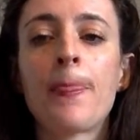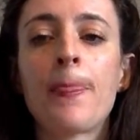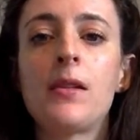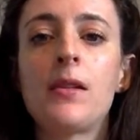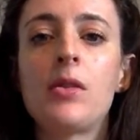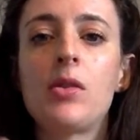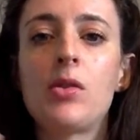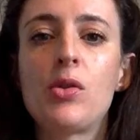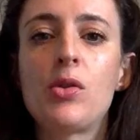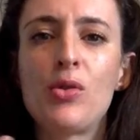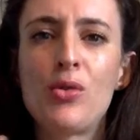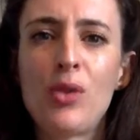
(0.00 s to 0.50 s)

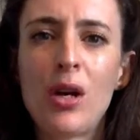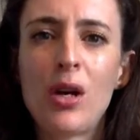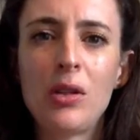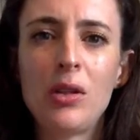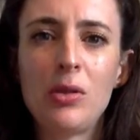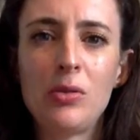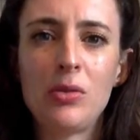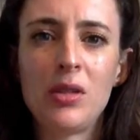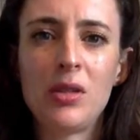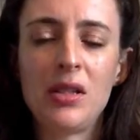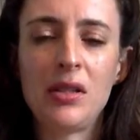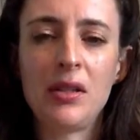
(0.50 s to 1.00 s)

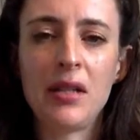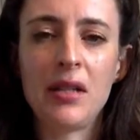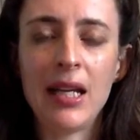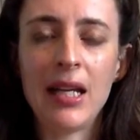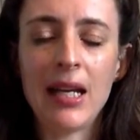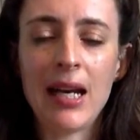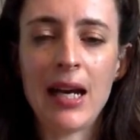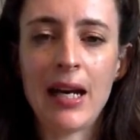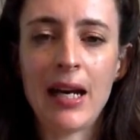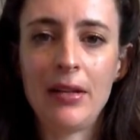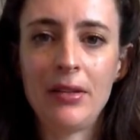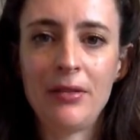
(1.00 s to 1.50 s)
struggled to
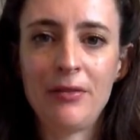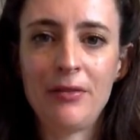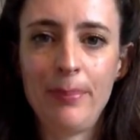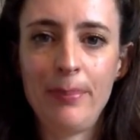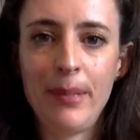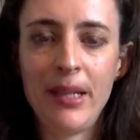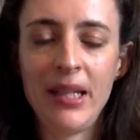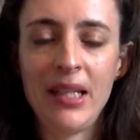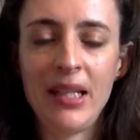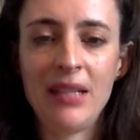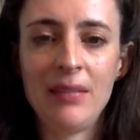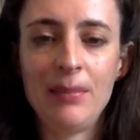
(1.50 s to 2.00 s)
get out of
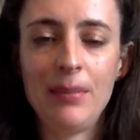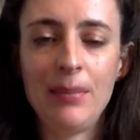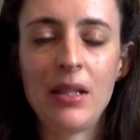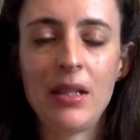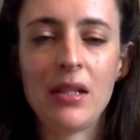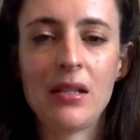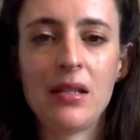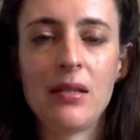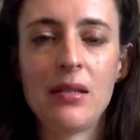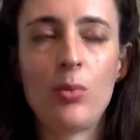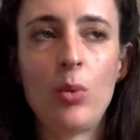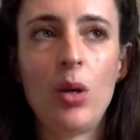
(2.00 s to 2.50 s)
bed,
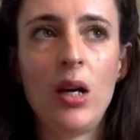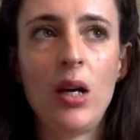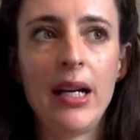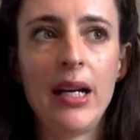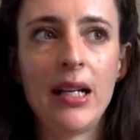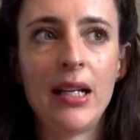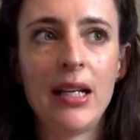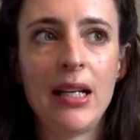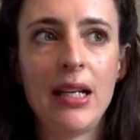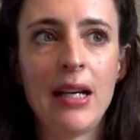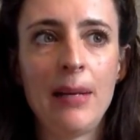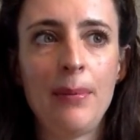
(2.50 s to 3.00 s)
because what
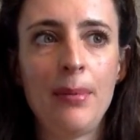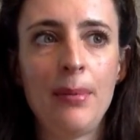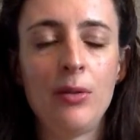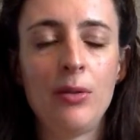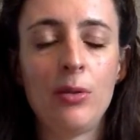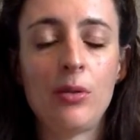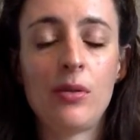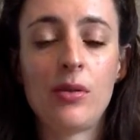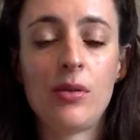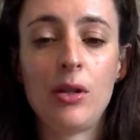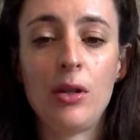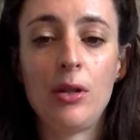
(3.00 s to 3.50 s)
can happen
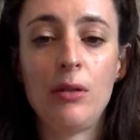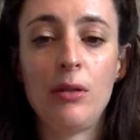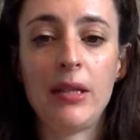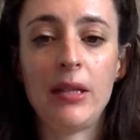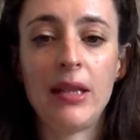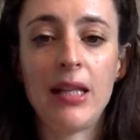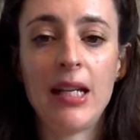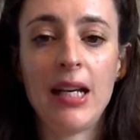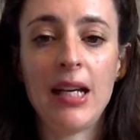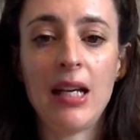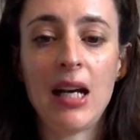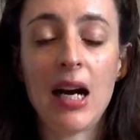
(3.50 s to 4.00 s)
also
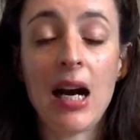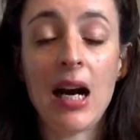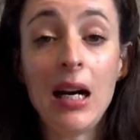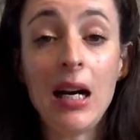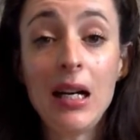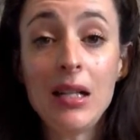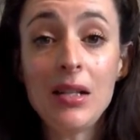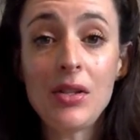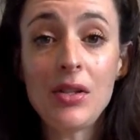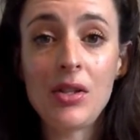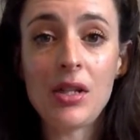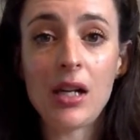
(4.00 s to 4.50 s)
with that
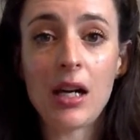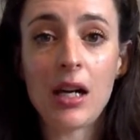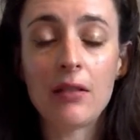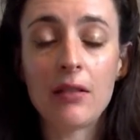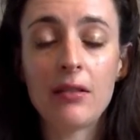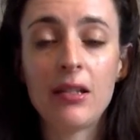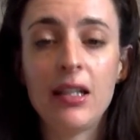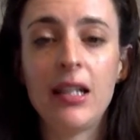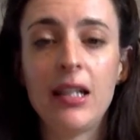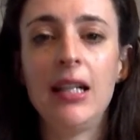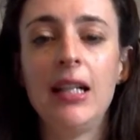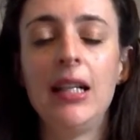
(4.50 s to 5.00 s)
heart
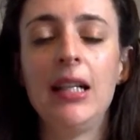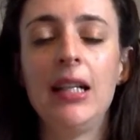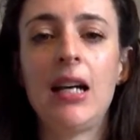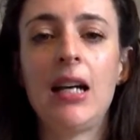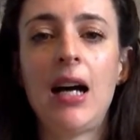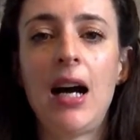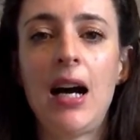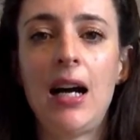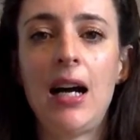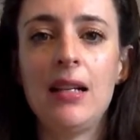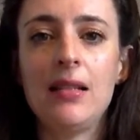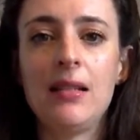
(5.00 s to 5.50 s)
chakra and the
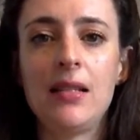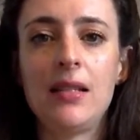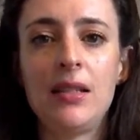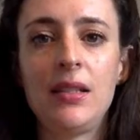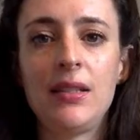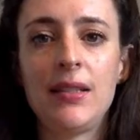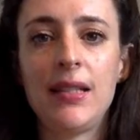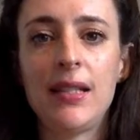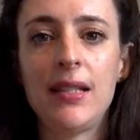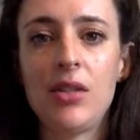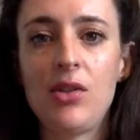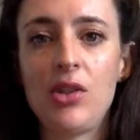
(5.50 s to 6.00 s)
heart
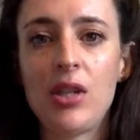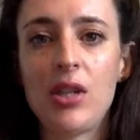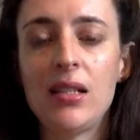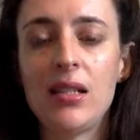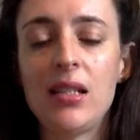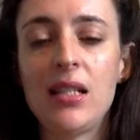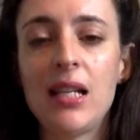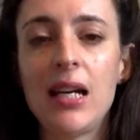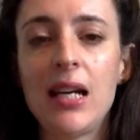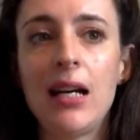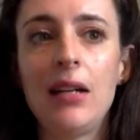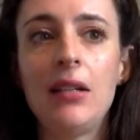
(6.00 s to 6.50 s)
center that's
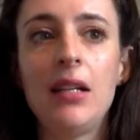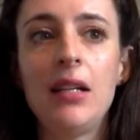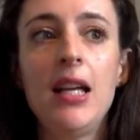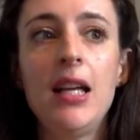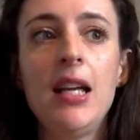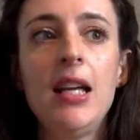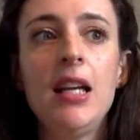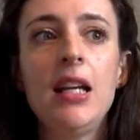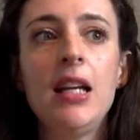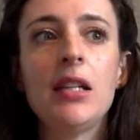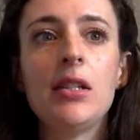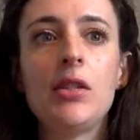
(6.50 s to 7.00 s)
shut down
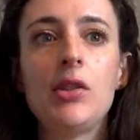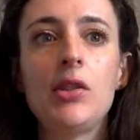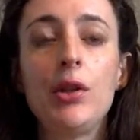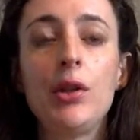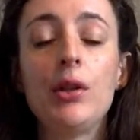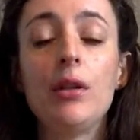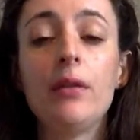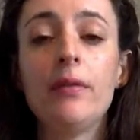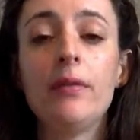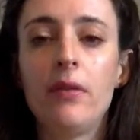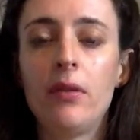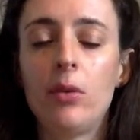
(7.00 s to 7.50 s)
is you
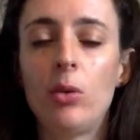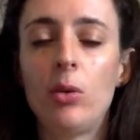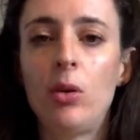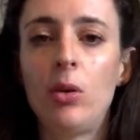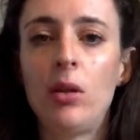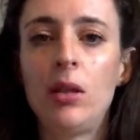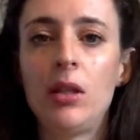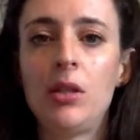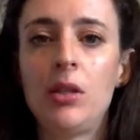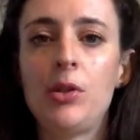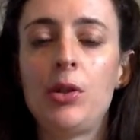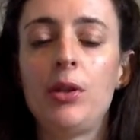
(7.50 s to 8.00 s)
can
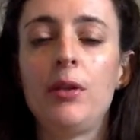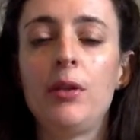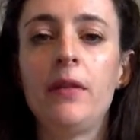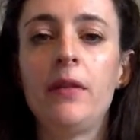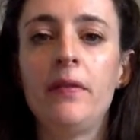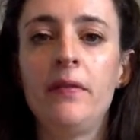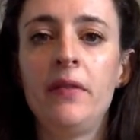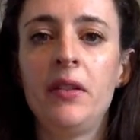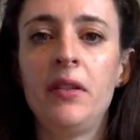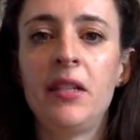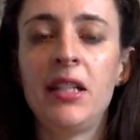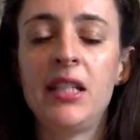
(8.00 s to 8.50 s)
fall into
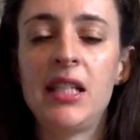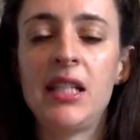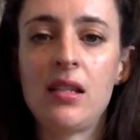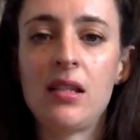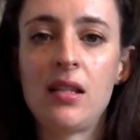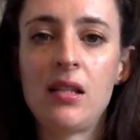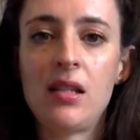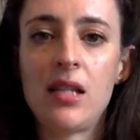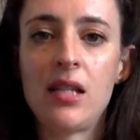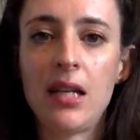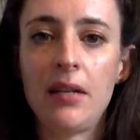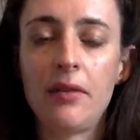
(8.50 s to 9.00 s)
a very
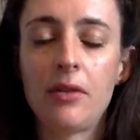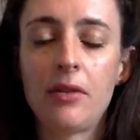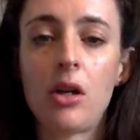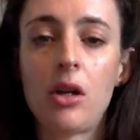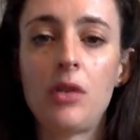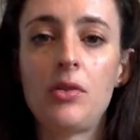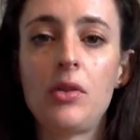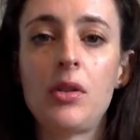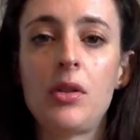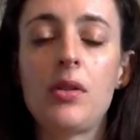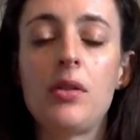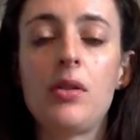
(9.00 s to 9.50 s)
dense state of
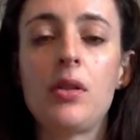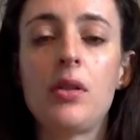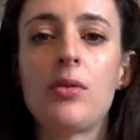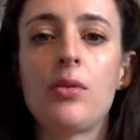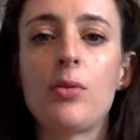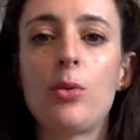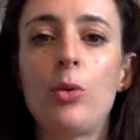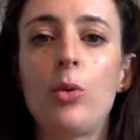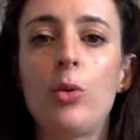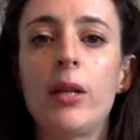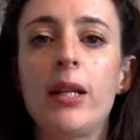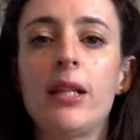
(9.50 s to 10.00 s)

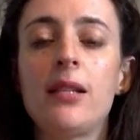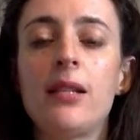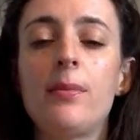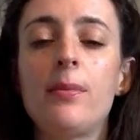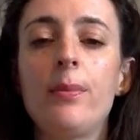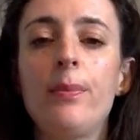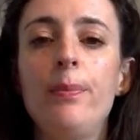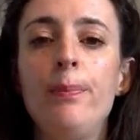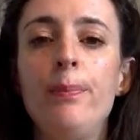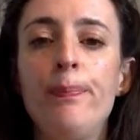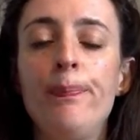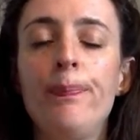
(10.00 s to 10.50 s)
consciousness, or
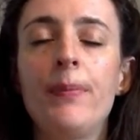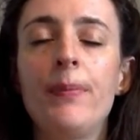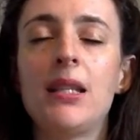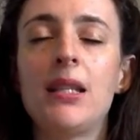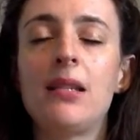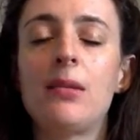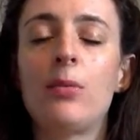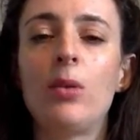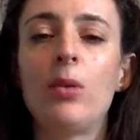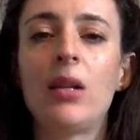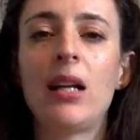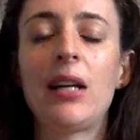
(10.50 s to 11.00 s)
this
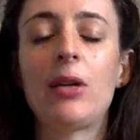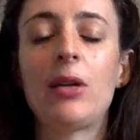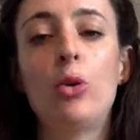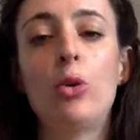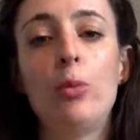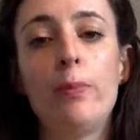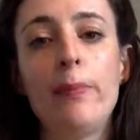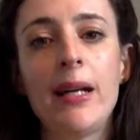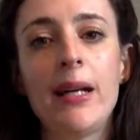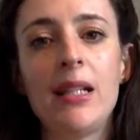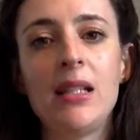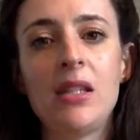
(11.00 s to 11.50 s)
what I call
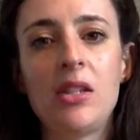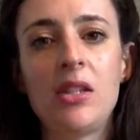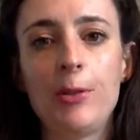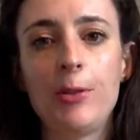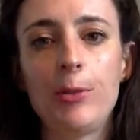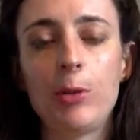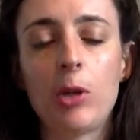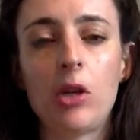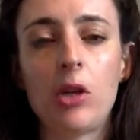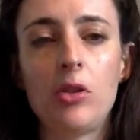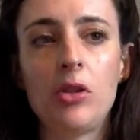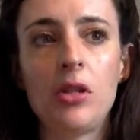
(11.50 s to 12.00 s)

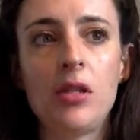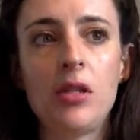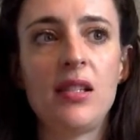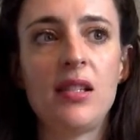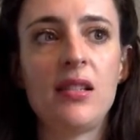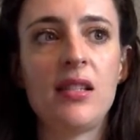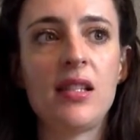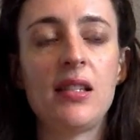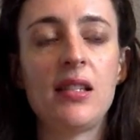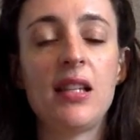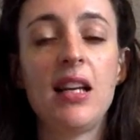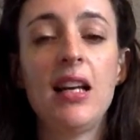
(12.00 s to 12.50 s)
mainstream
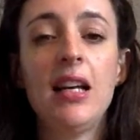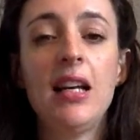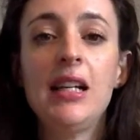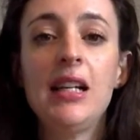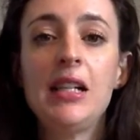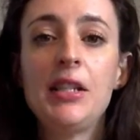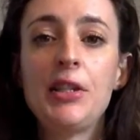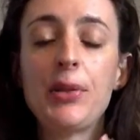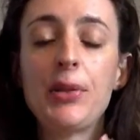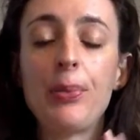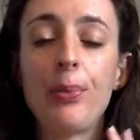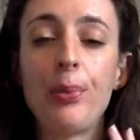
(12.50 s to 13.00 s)
consciousness, this
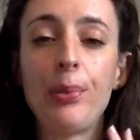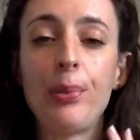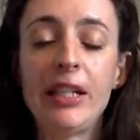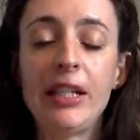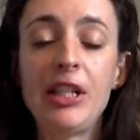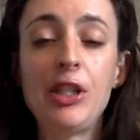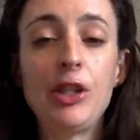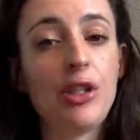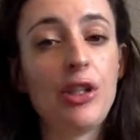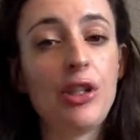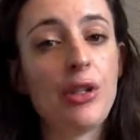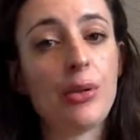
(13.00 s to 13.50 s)

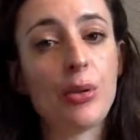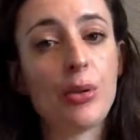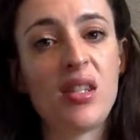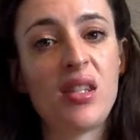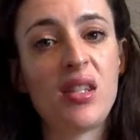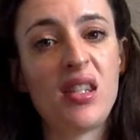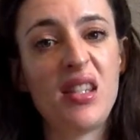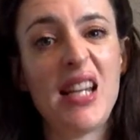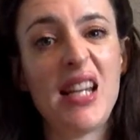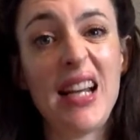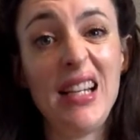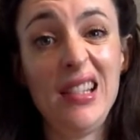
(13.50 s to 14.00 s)
depressional
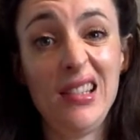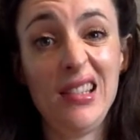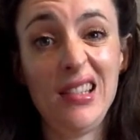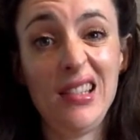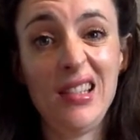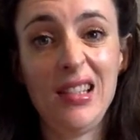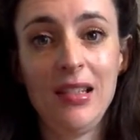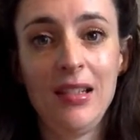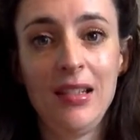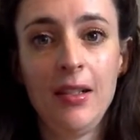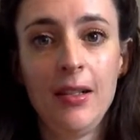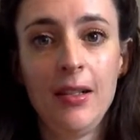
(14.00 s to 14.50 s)
state